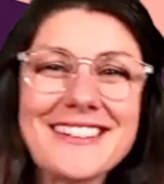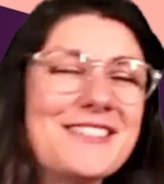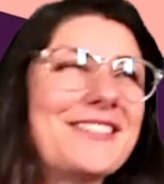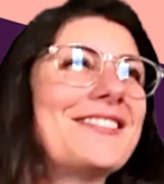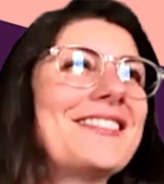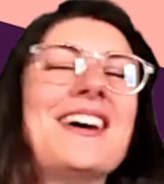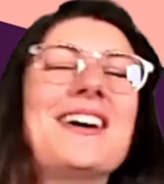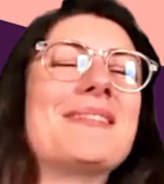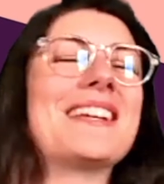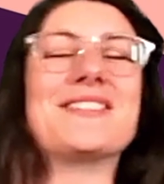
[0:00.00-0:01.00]
I
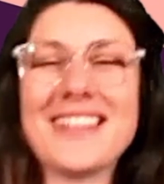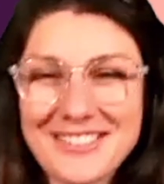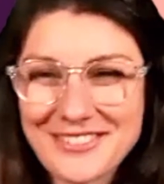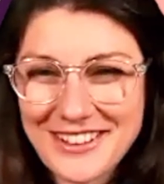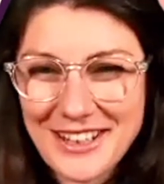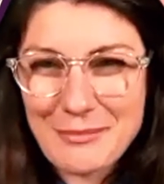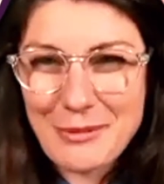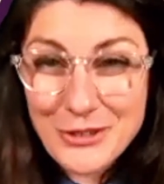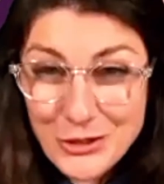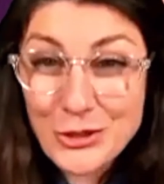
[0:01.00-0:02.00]
can't believe that. I find
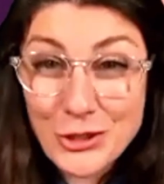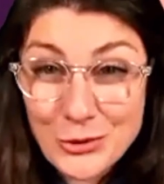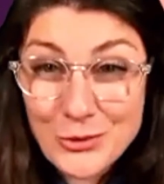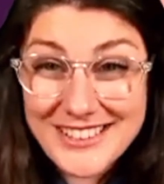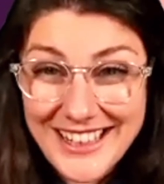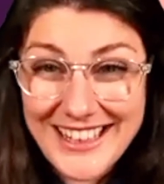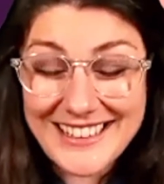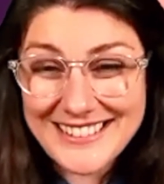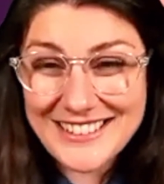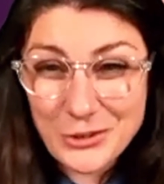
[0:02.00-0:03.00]
that you were
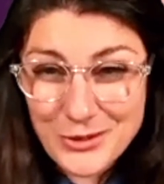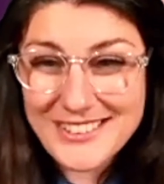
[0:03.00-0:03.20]
scared. You were